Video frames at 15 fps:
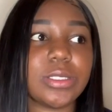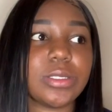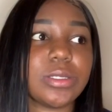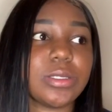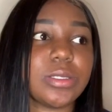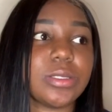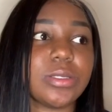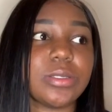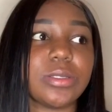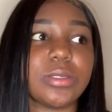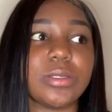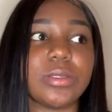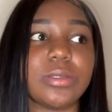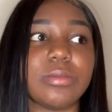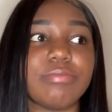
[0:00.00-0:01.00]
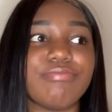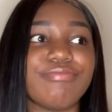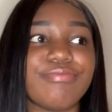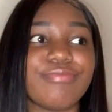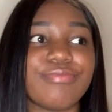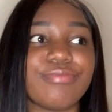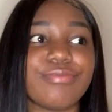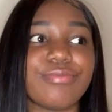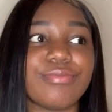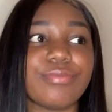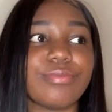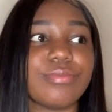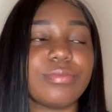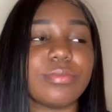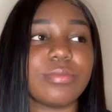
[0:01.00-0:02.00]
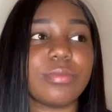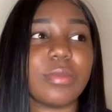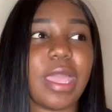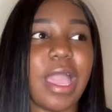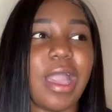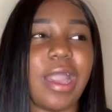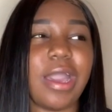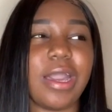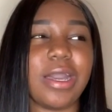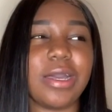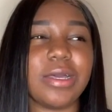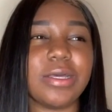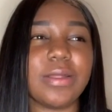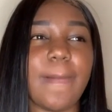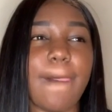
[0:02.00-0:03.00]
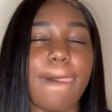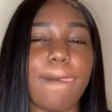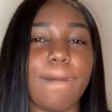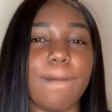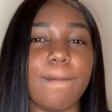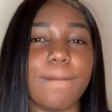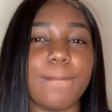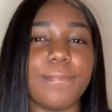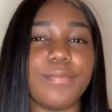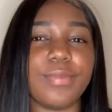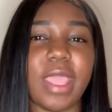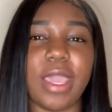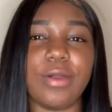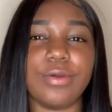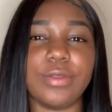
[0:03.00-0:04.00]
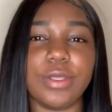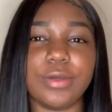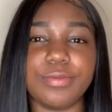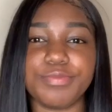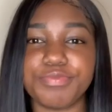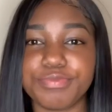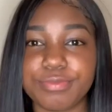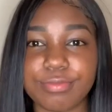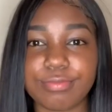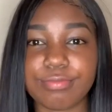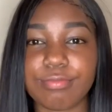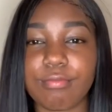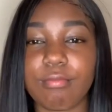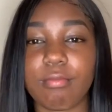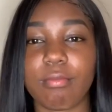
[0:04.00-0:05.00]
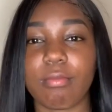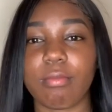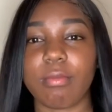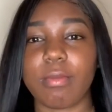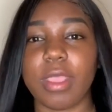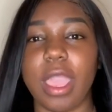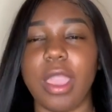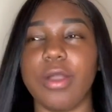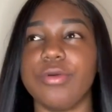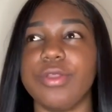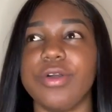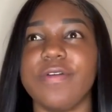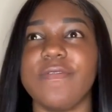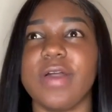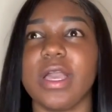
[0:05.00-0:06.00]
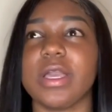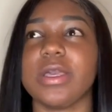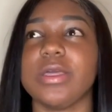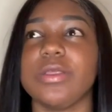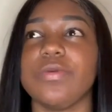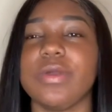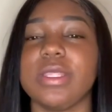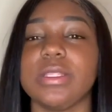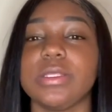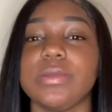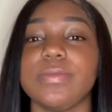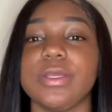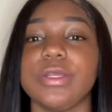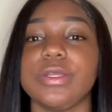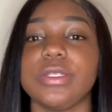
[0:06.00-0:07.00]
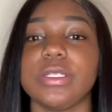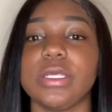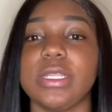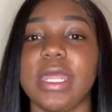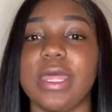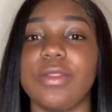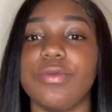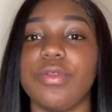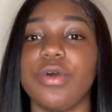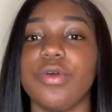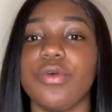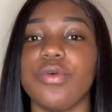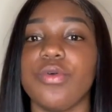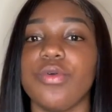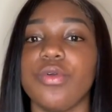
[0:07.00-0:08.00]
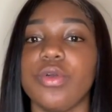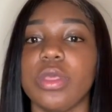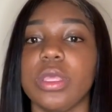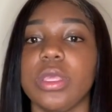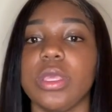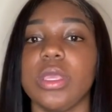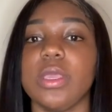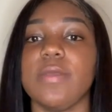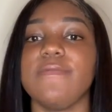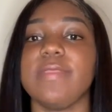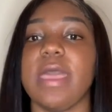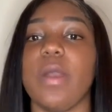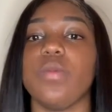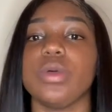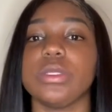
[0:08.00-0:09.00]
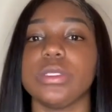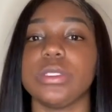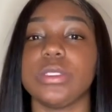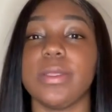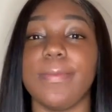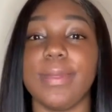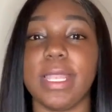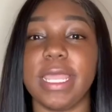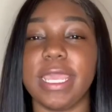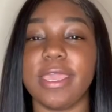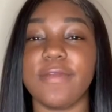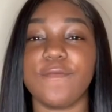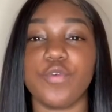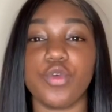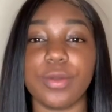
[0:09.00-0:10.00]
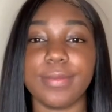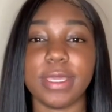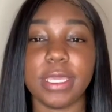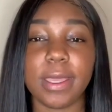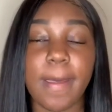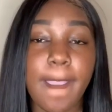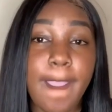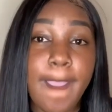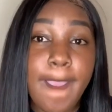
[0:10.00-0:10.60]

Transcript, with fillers: Um, I I don't know. I don't know if I could have waited to marriage. And I don't know if that was the plan for me.